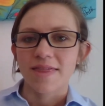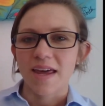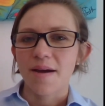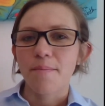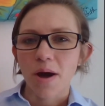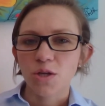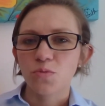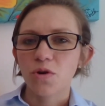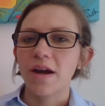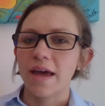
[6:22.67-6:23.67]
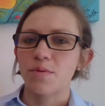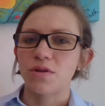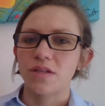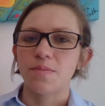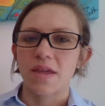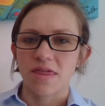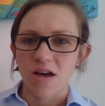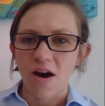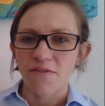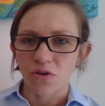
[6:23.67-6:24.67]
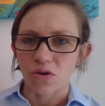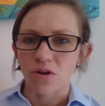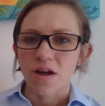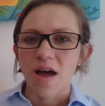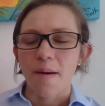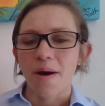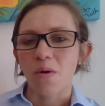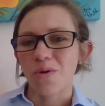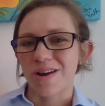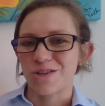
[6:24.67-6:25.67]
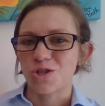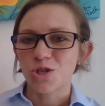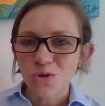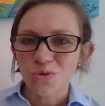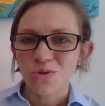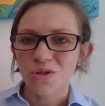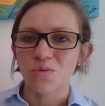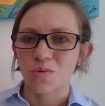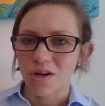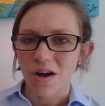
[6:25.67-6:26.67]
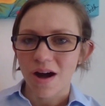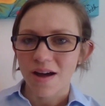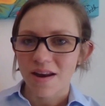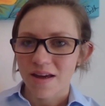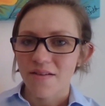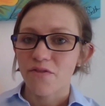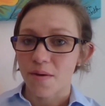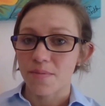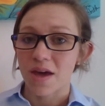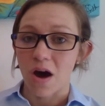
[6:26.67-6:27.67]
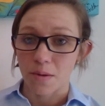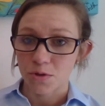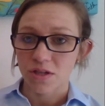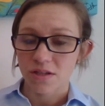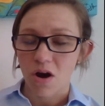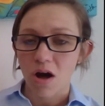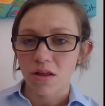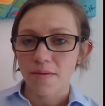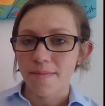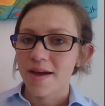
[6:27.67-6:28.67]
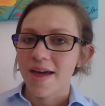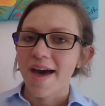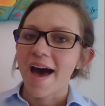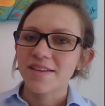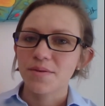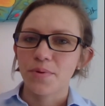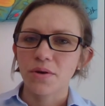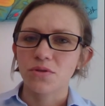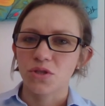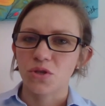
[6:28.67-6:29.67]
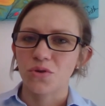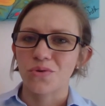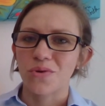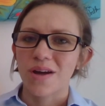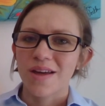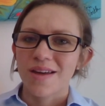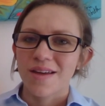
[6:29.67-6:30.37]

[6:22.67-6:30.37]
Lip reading: that I'm much more able to be thoughtful about what I choose to work on from the options column as opposed to